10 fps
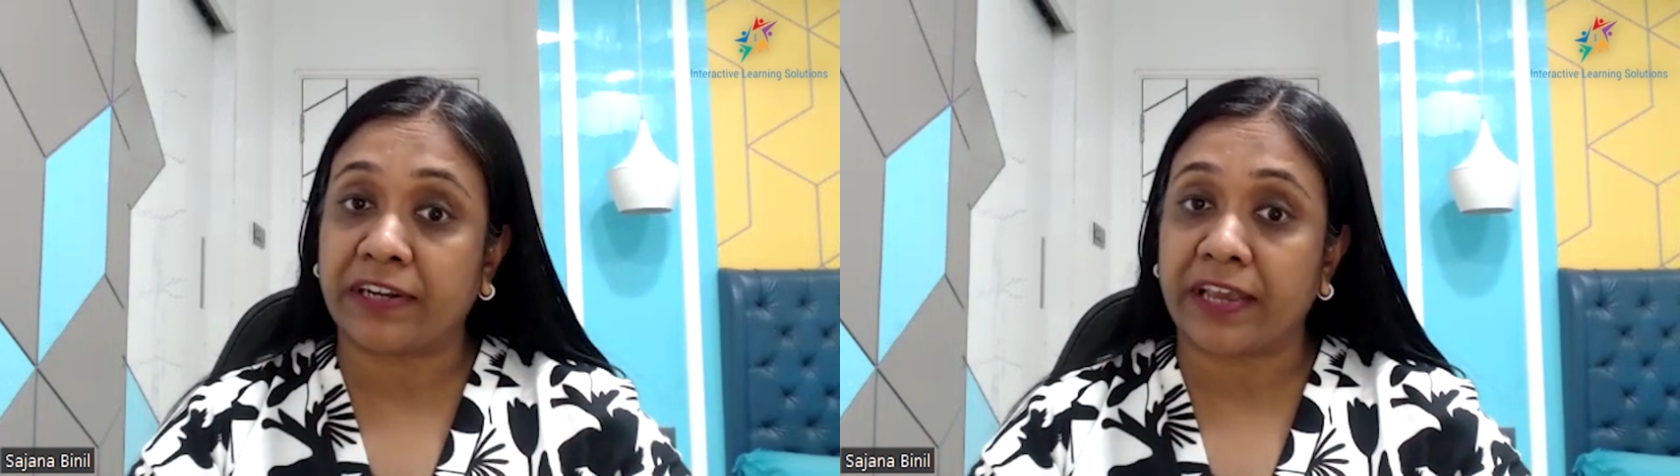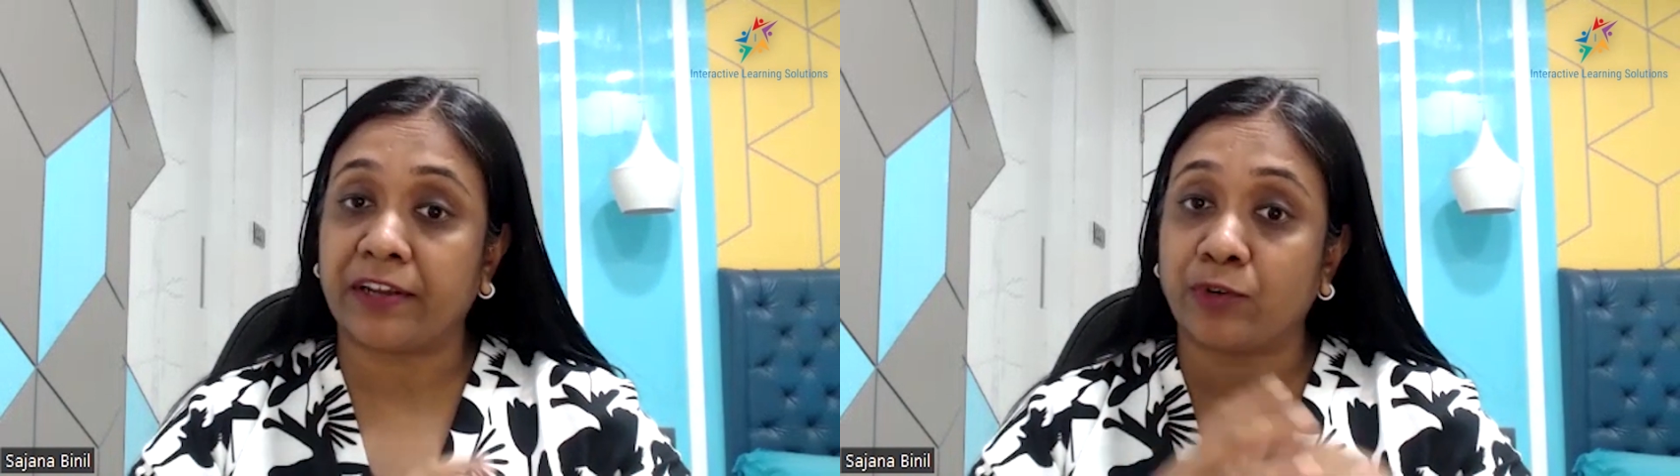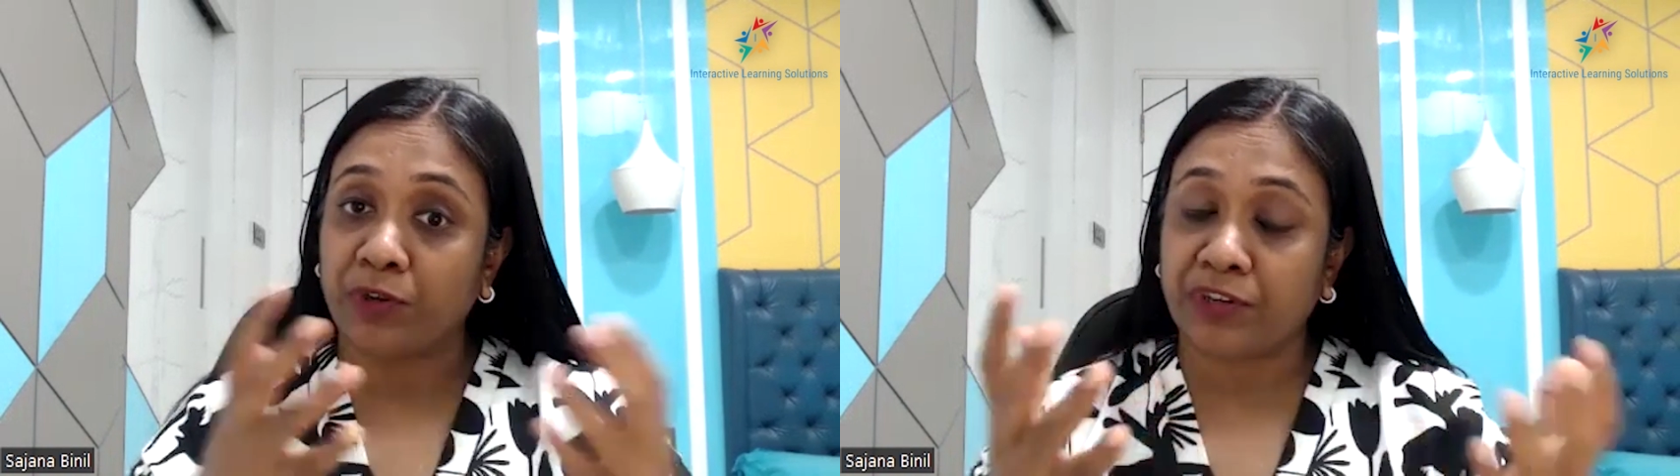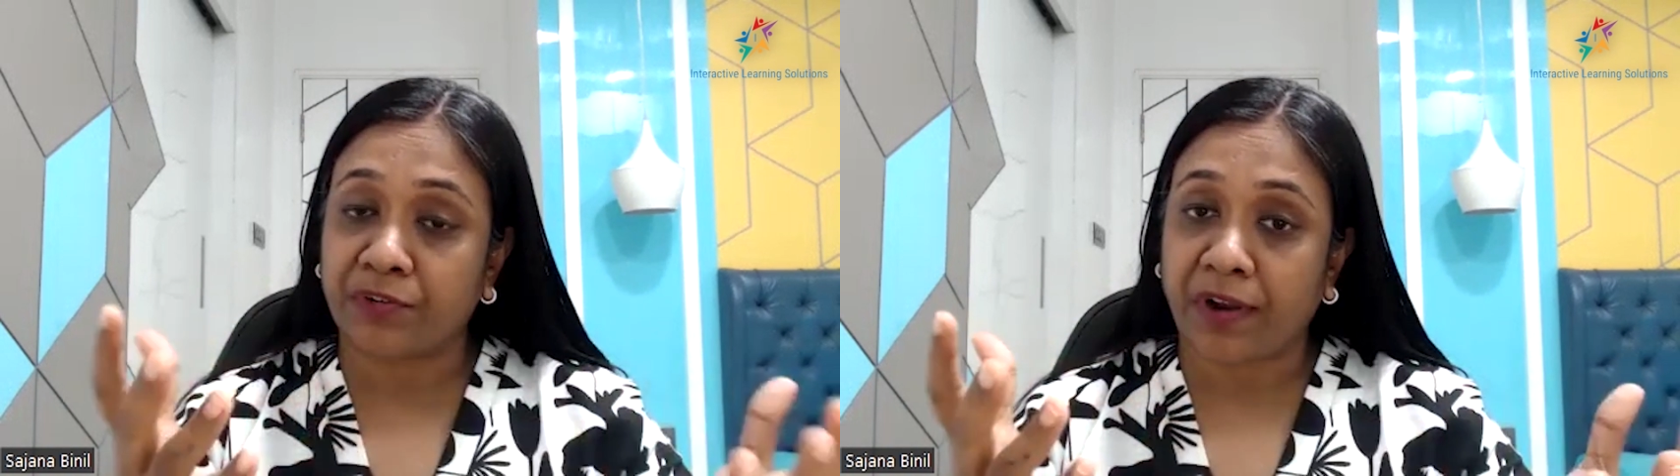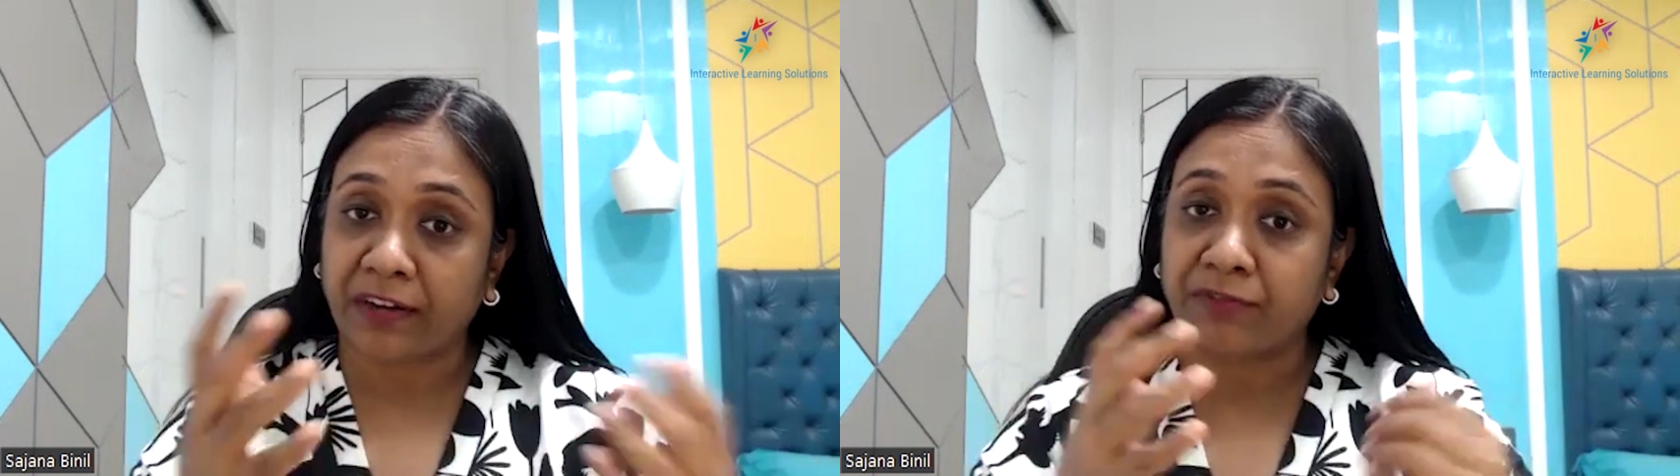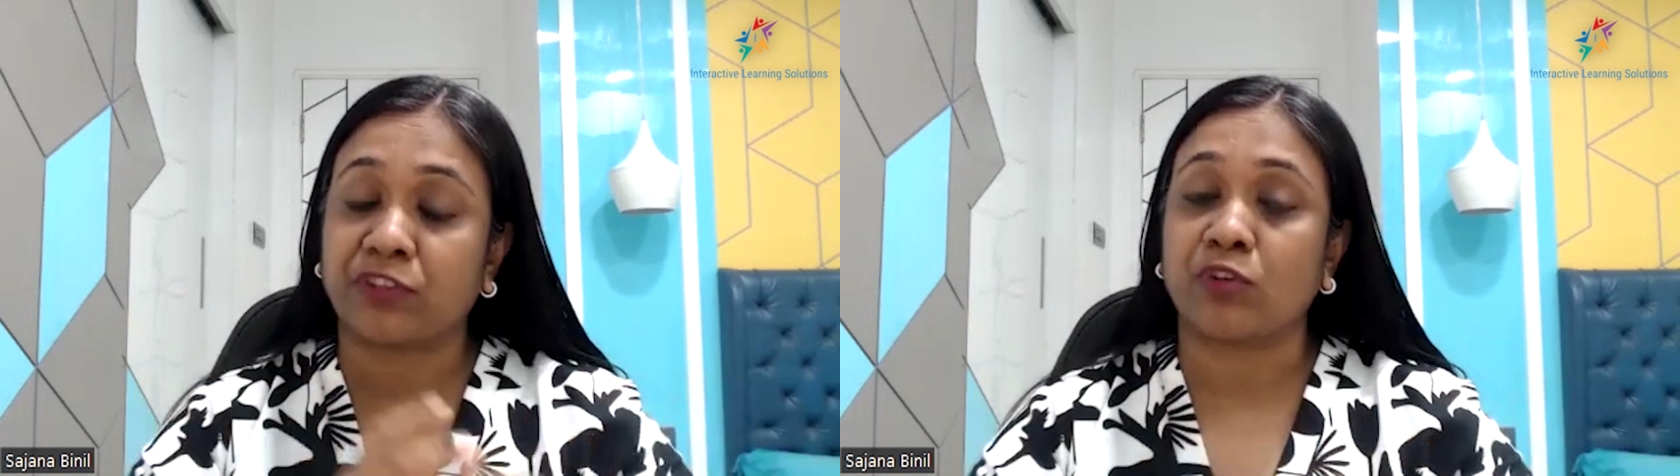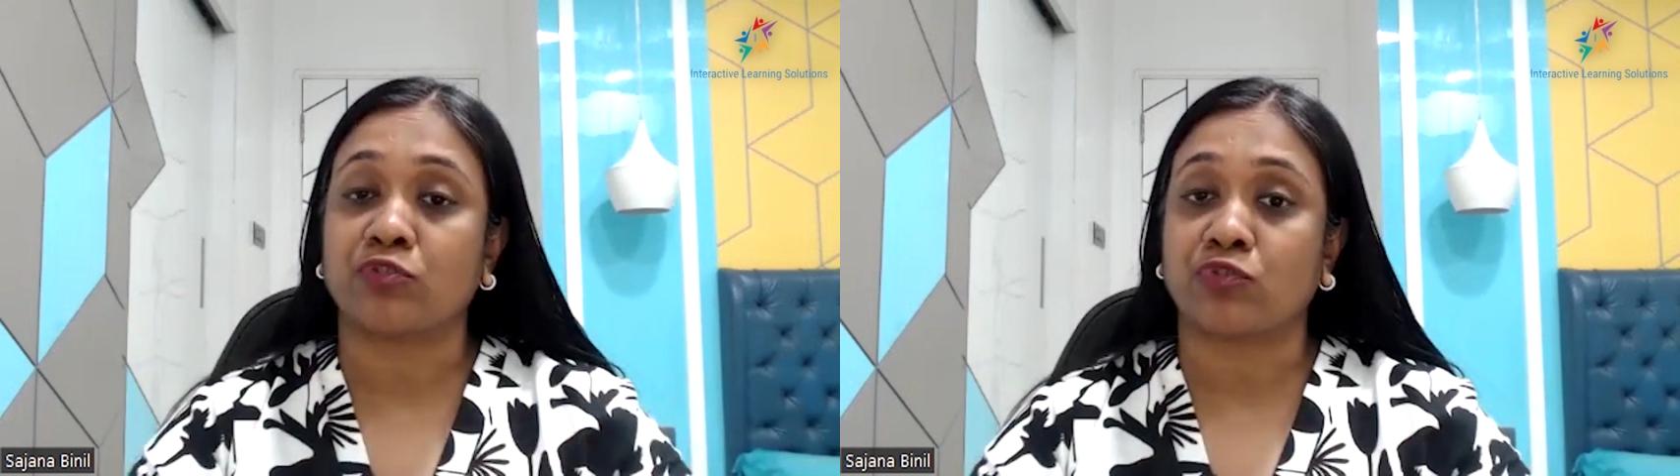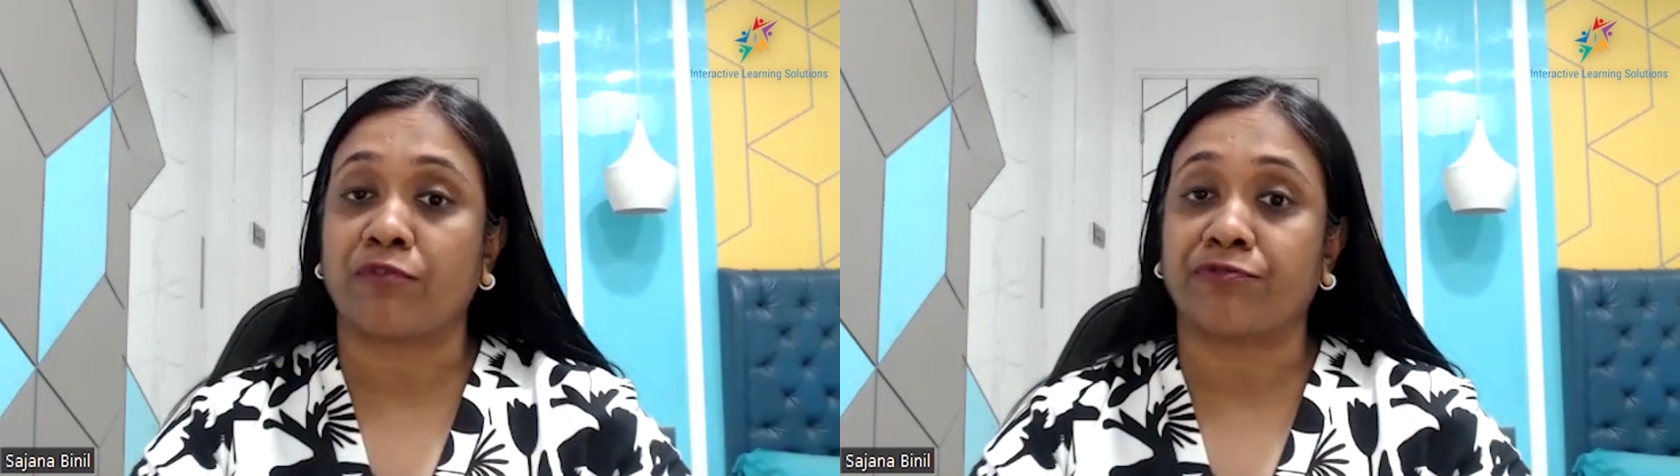take to interact with your
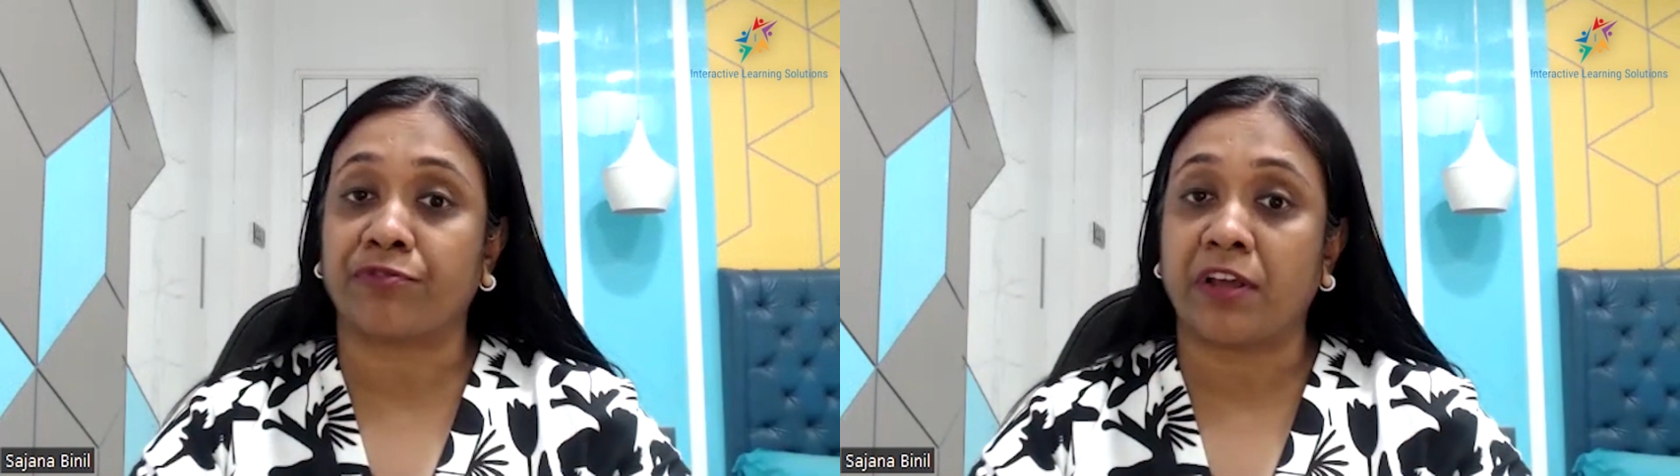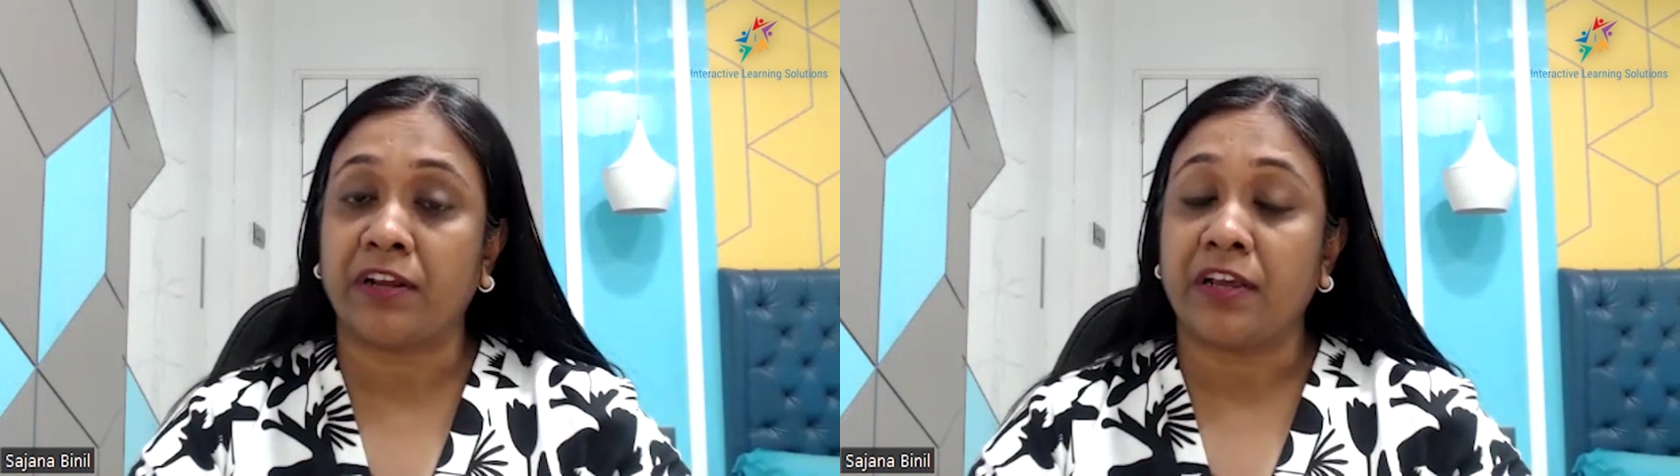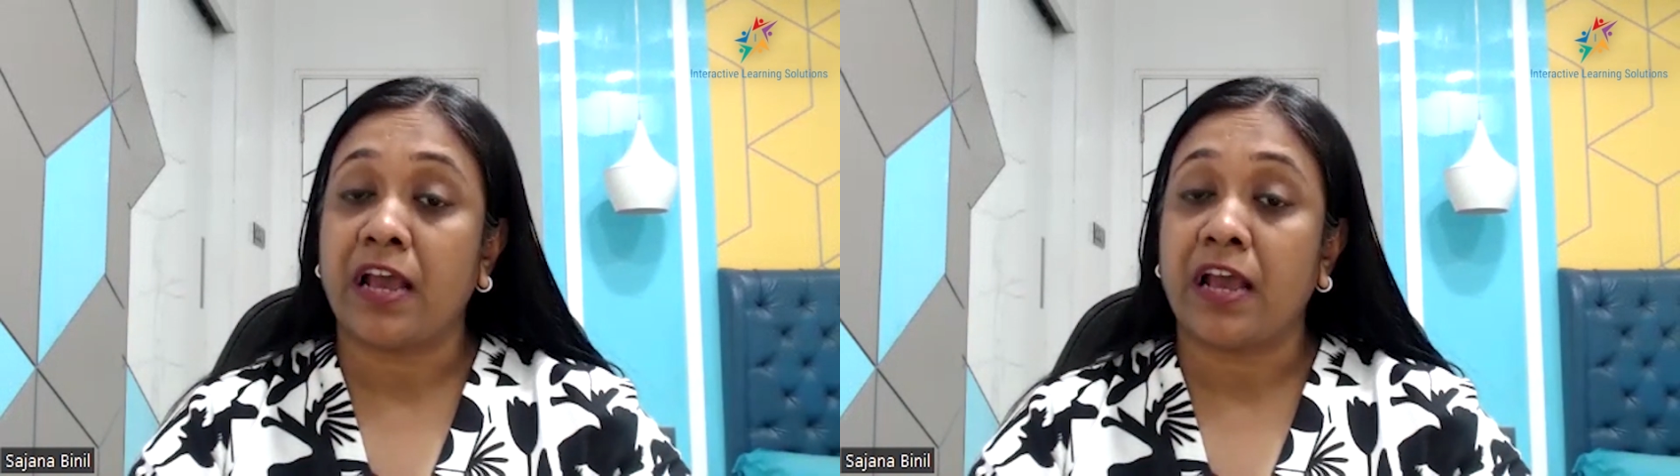software